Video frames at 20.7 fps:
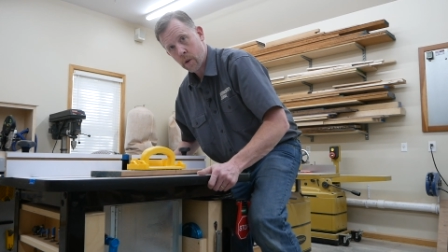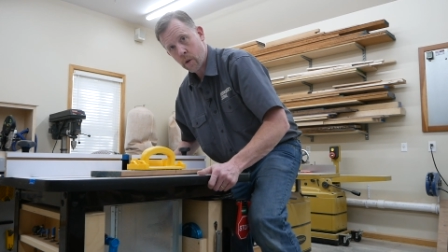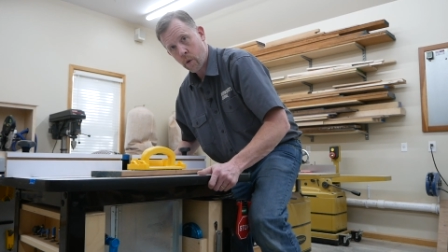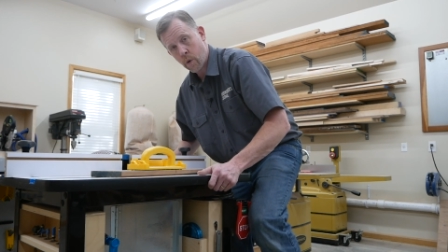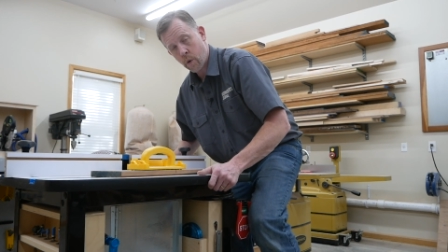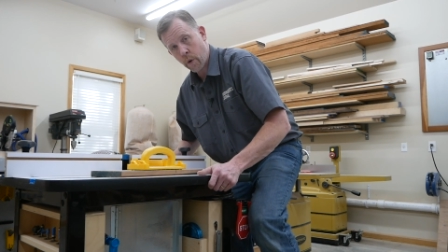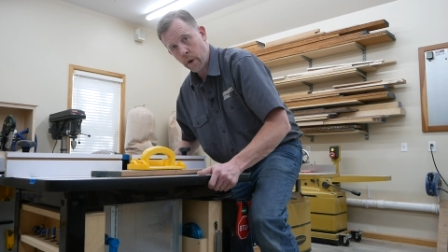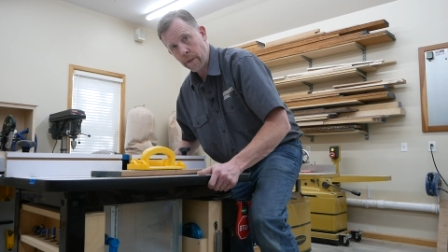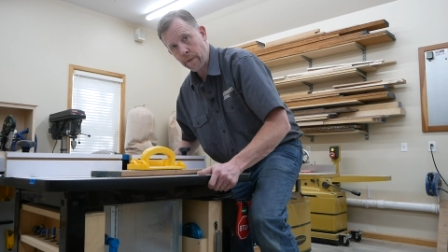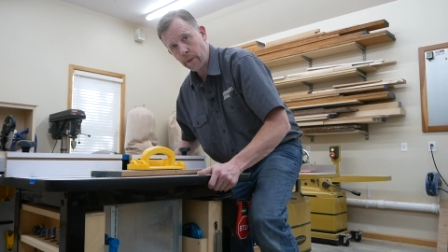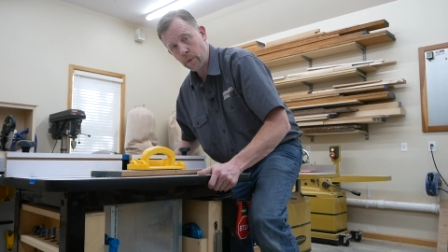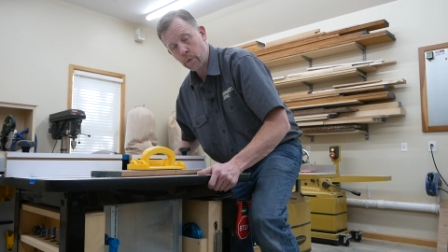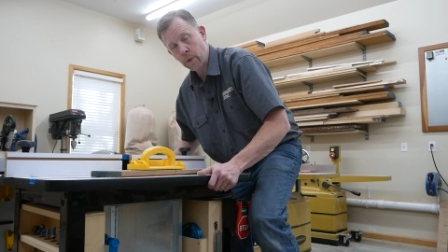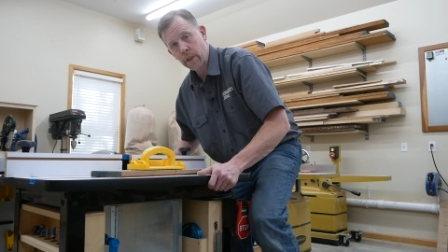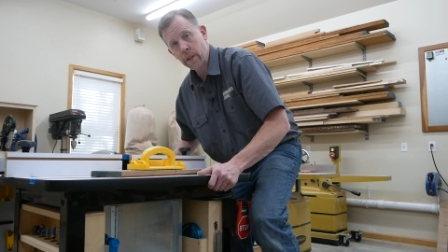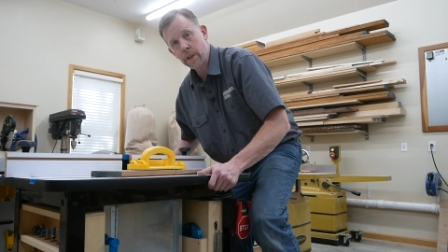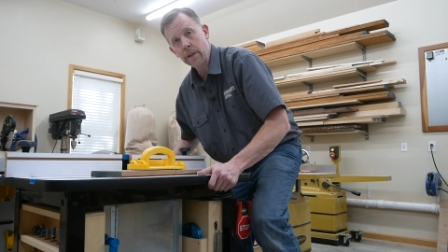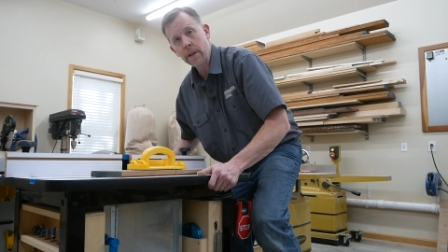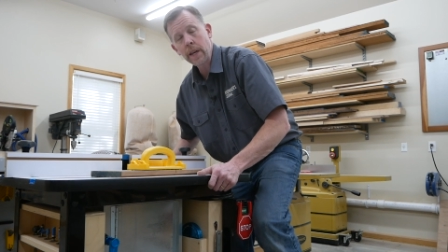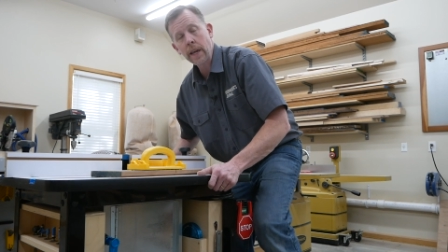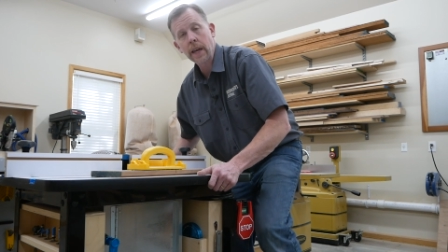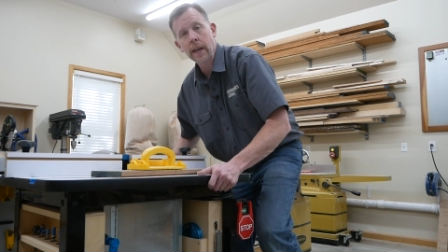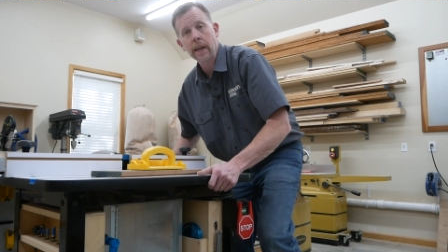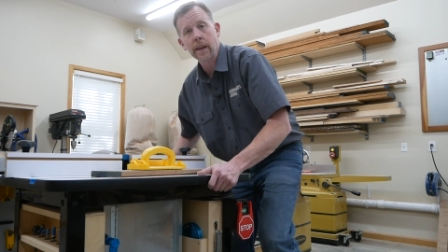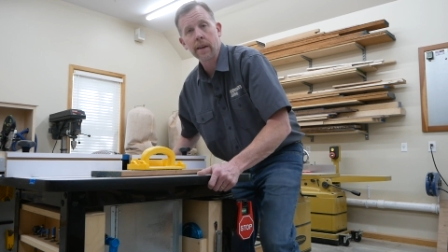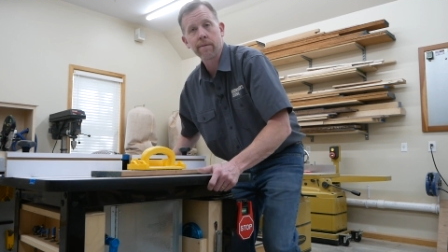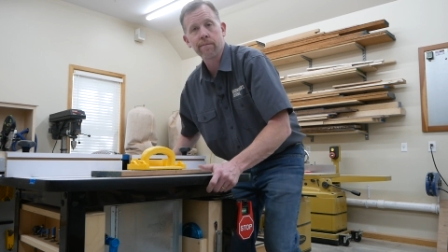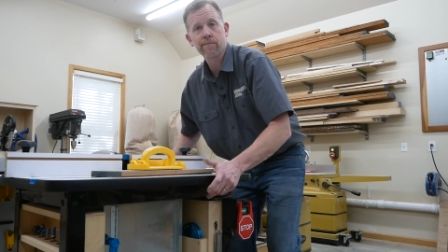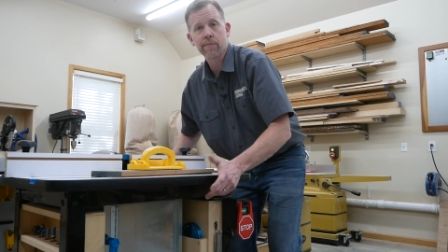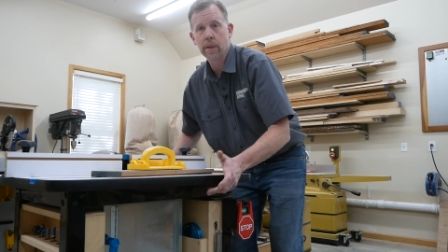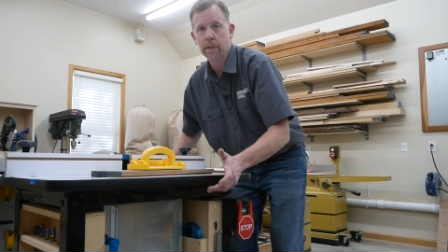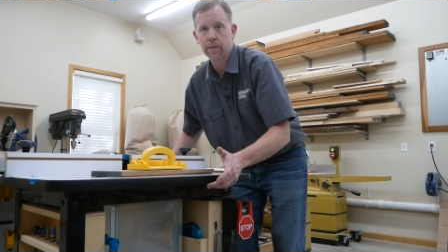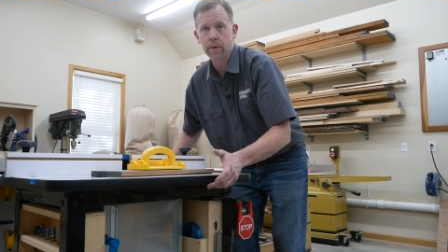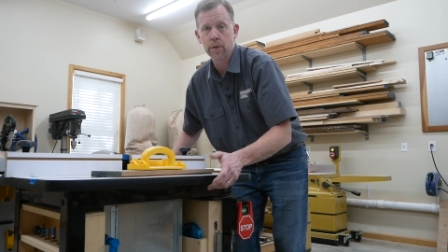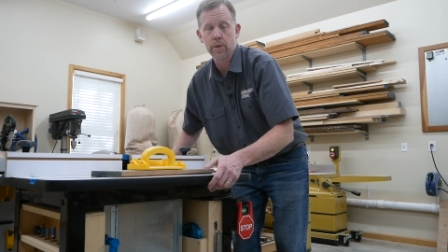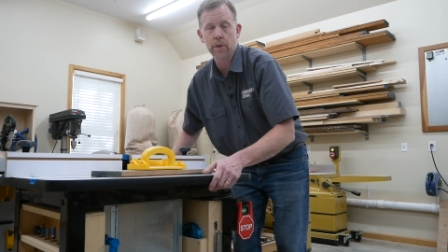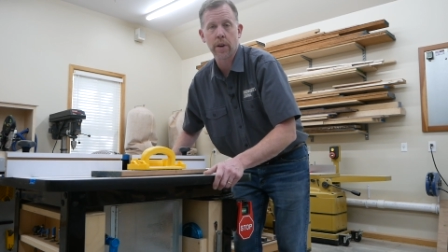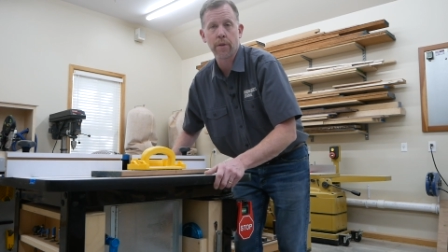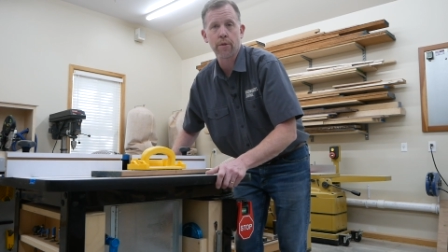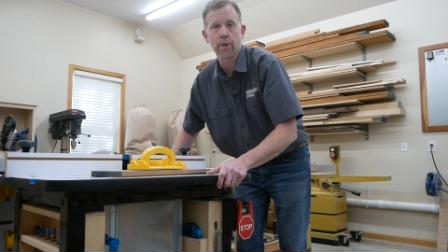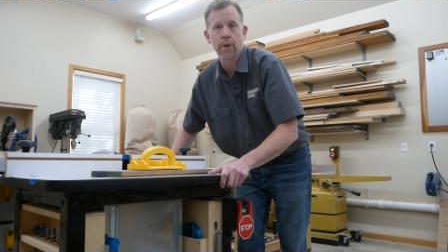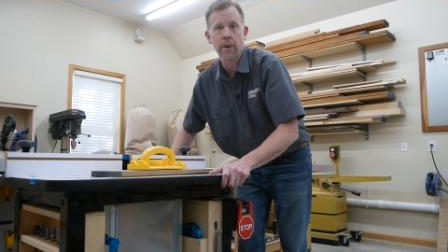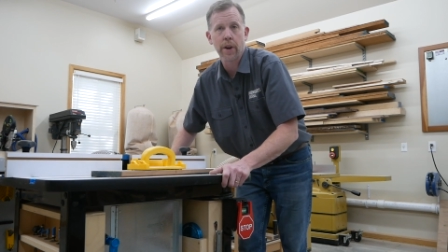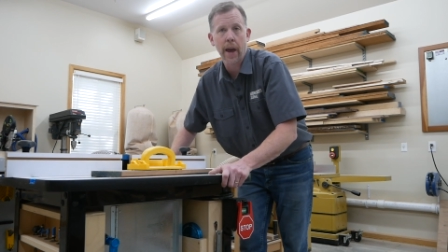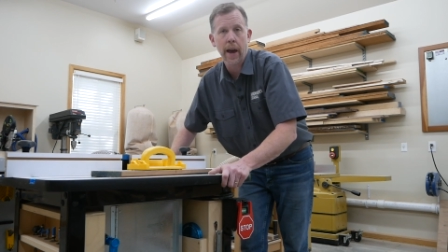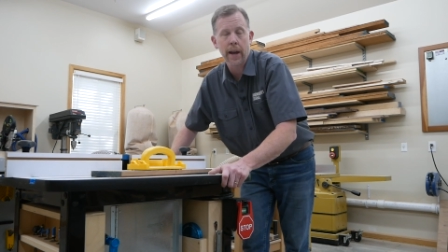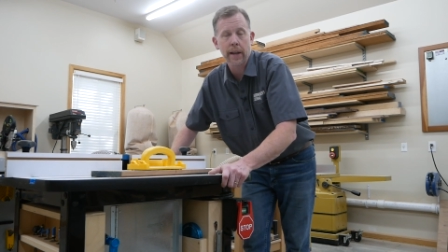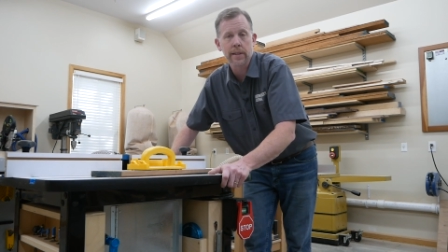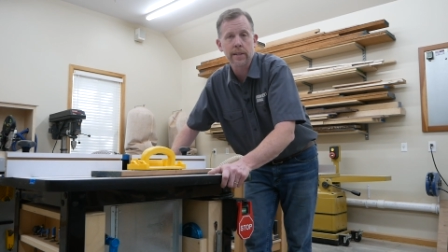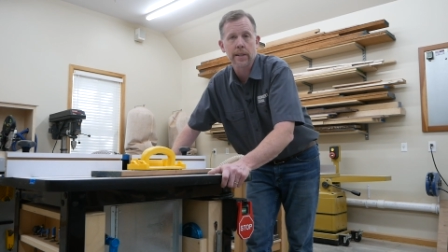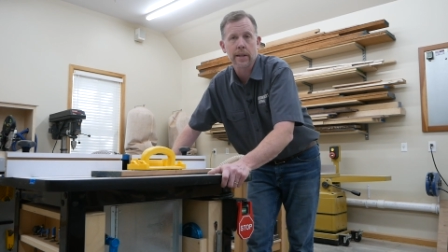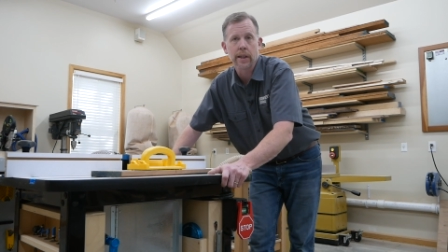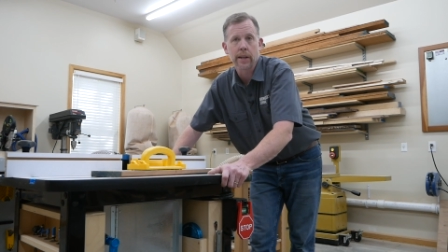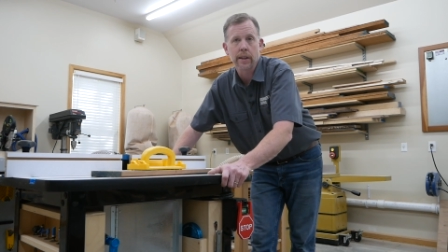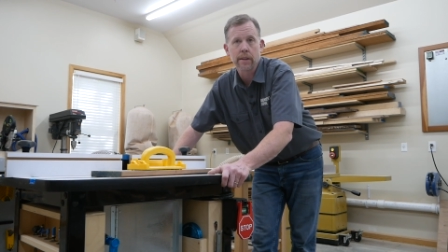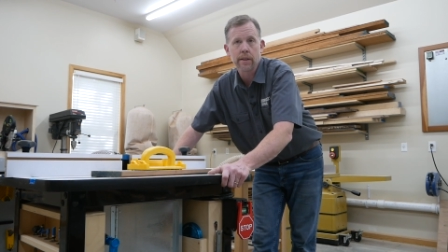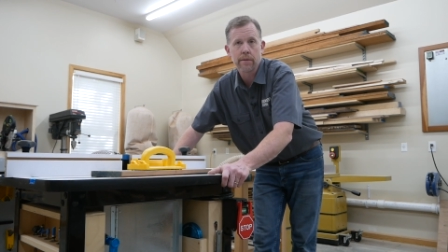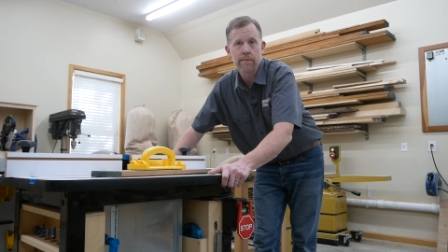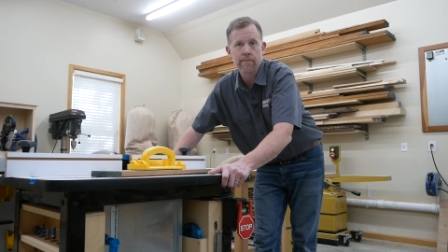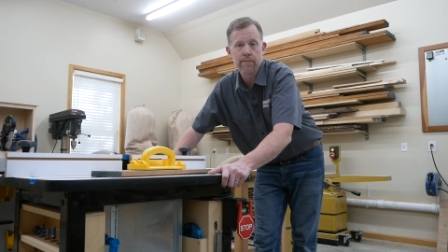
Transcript: or even with a knee if there's ever an accident.